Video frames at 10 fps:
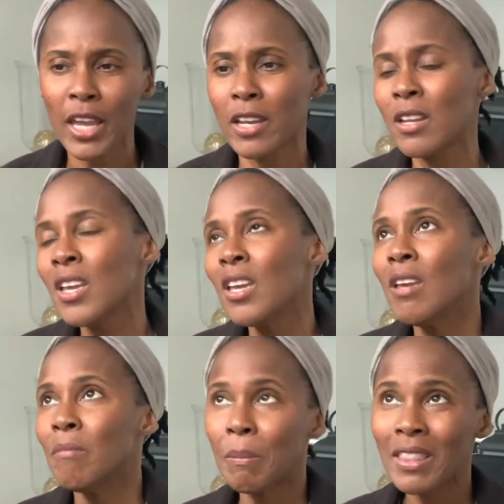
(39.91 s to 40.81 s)
And
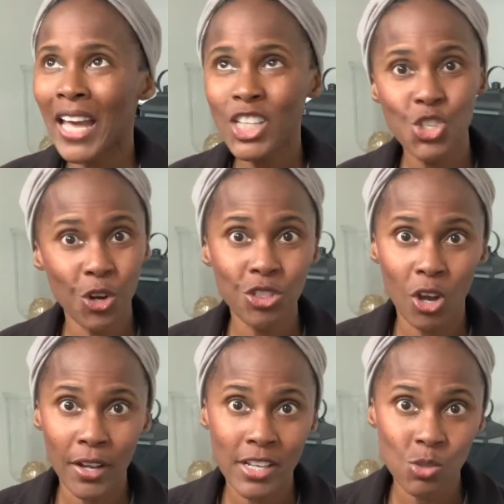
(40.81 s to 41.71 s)
maybe that's your
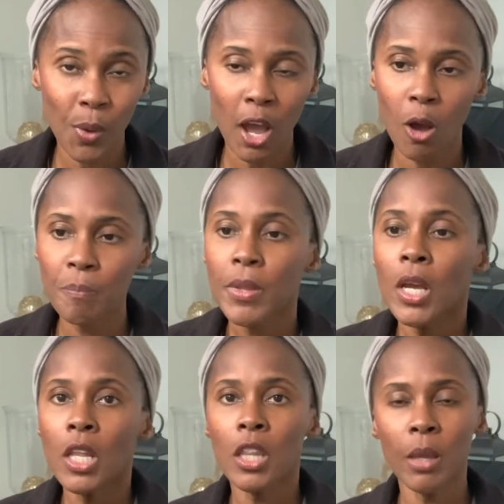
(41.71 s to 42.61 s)
thought as well.
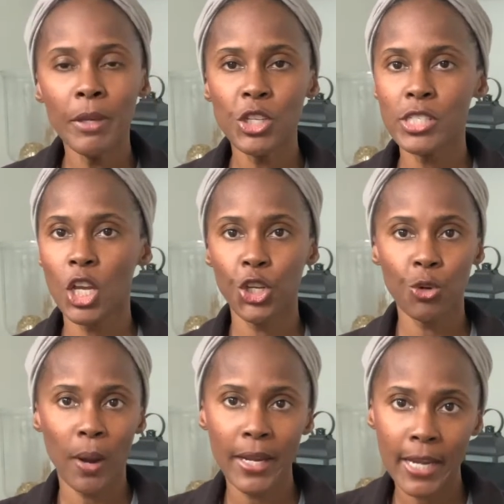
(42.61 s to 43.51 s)
Let me just tell you
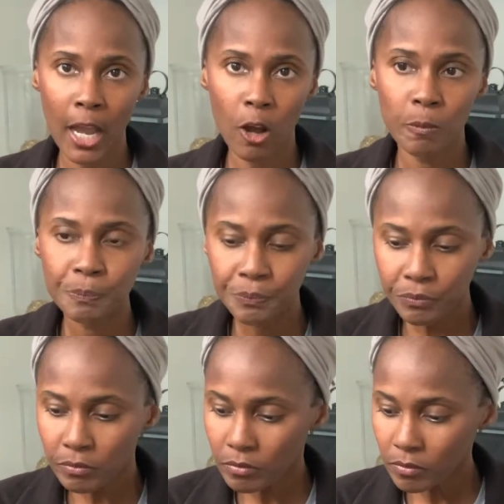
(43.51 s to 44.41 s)
right now,
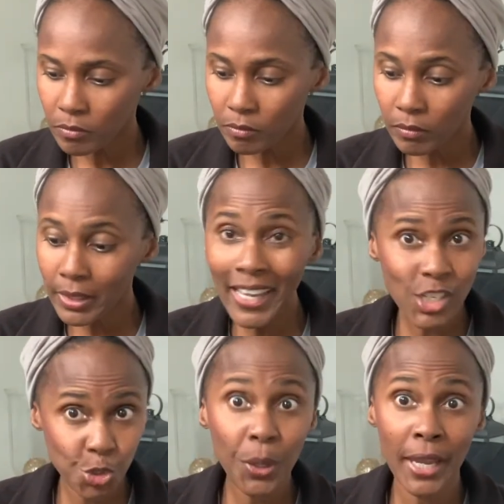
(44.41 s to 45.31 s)

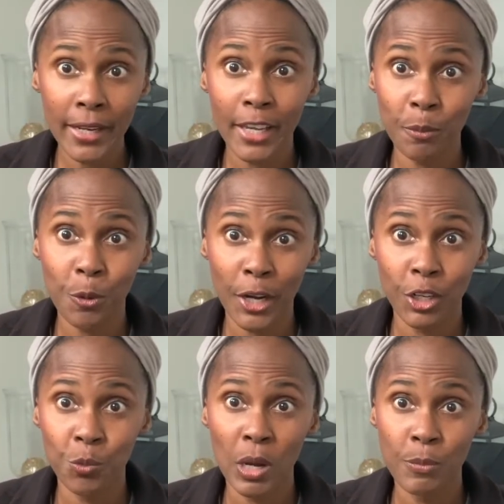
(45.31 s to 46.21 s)
yes, you can get
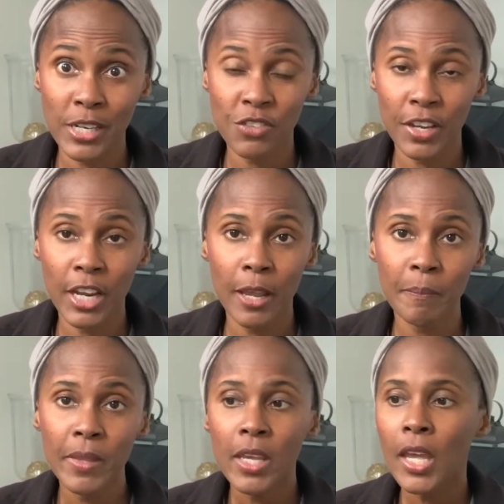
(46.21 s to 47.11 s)
pregnant while breastfeeding.
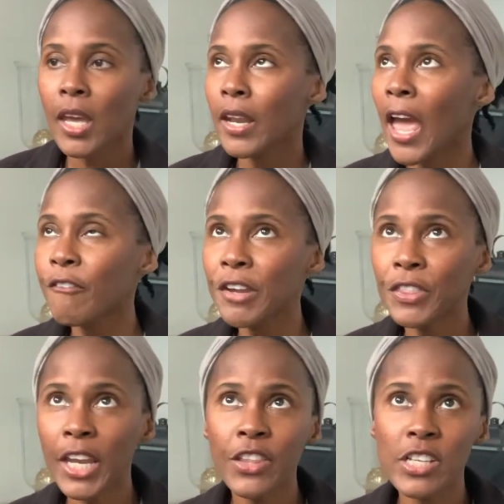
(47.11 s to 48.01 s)
And
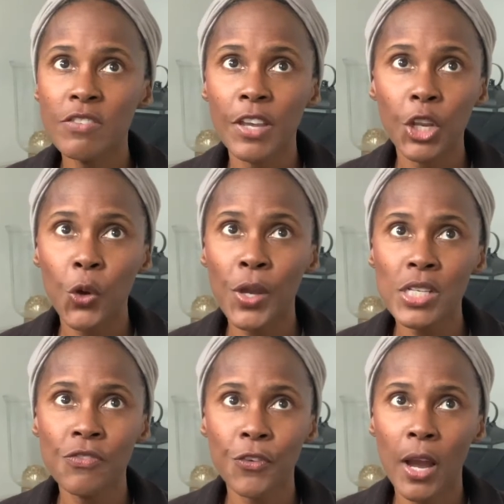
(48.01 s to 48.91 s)
everything in this video
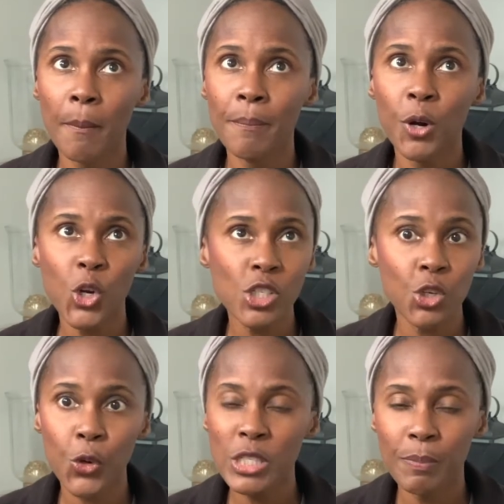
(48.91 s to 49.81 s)
is from
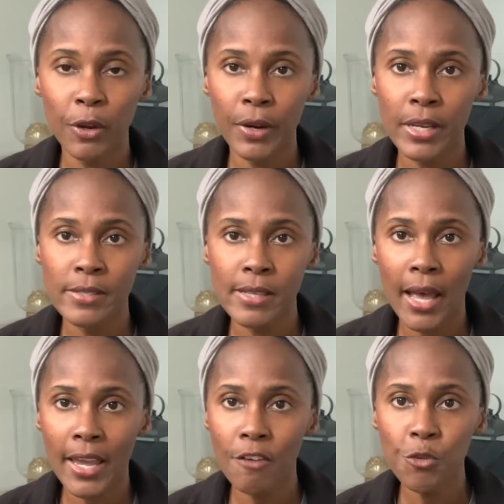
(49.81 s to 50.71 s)
personal experience.
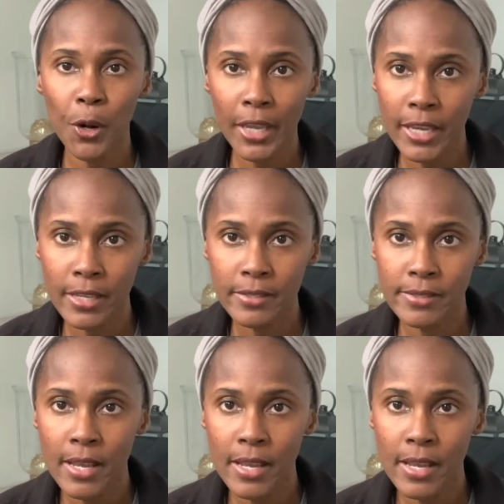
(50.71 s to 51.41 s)
I have four kids.